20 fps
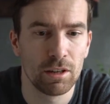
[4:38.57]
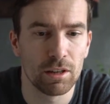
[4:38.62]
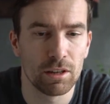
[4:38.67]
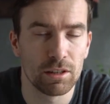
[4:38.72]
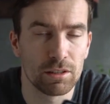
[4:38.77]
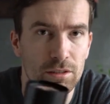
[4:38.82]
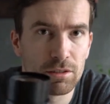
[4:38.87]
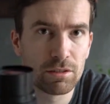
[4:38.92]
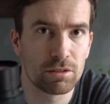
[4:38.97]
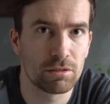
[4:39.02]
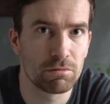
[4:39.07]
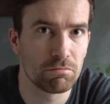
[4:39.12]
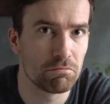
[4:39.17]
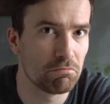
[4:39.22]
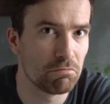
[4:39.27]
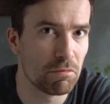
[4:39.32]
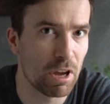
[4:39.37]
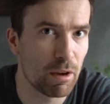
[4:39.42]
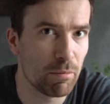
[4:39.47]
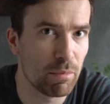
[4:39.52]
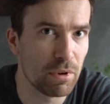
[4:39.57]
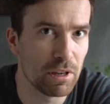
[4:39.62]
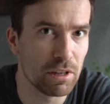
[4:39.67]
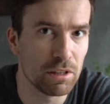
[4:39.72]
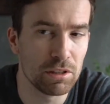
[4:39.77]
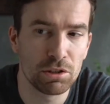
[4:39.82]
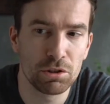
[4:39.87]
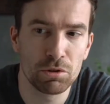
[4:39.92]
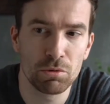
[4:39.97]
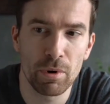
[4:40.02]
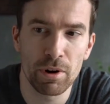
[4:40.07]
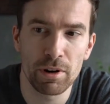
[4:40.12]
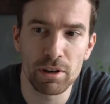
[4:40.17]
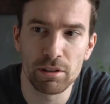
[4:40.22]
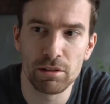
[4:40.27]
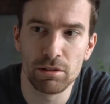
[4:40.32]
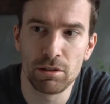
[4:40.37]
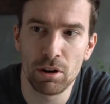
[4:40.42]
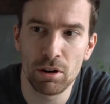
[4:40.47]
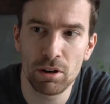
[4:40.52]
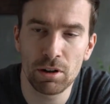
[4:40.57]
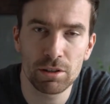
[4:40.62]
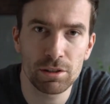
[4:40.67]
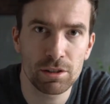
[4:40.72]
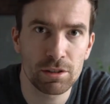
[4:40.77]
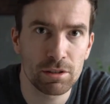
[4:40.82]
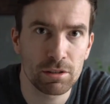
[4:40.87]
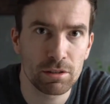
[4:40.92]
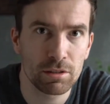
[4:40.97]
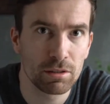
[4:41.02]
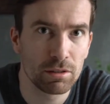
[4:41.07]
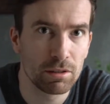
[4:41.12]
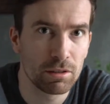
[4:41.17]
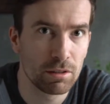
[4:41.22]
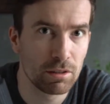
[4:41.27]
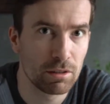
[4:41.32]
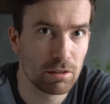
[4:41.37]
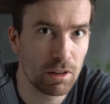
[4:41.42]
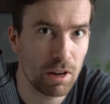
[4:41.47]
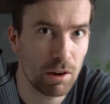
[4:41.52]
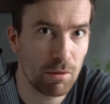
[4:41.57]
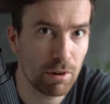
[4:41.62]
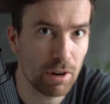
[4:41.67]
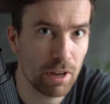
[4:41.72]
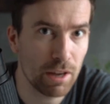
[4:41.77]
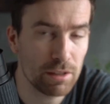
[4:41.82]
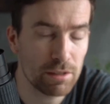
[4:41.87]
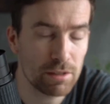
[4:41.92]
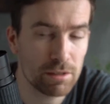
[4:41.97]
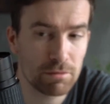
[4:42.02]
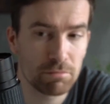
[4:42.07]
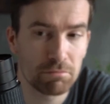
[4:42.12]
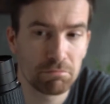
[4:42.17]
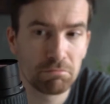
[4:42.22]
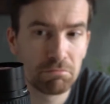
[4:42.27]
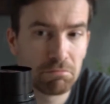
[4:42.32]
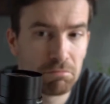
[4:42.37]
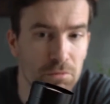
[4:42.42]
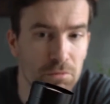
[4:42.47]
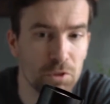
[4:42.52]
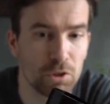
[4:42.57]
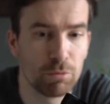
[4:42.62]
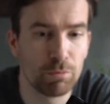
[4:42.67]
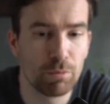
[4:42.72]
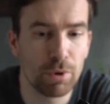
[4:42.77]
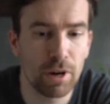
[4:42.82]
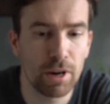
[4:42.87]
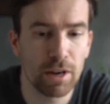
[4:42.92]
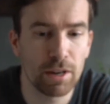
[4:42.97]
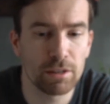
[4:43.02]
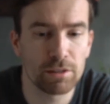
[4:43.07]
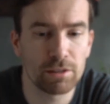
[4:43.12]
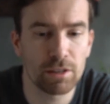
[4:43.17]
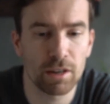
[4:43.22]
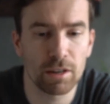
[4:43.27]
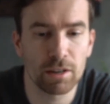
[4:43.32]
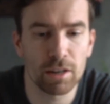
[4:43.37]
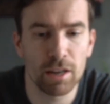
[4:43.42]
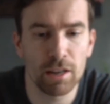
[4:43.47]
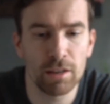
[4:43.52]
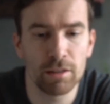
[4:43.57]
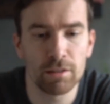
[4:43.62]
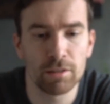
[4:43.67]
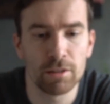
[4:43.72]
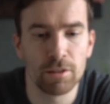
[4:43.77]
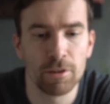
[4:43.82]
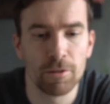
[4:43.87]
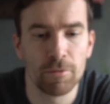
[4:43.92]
it's maybe $20 nowadays to buy second-hand.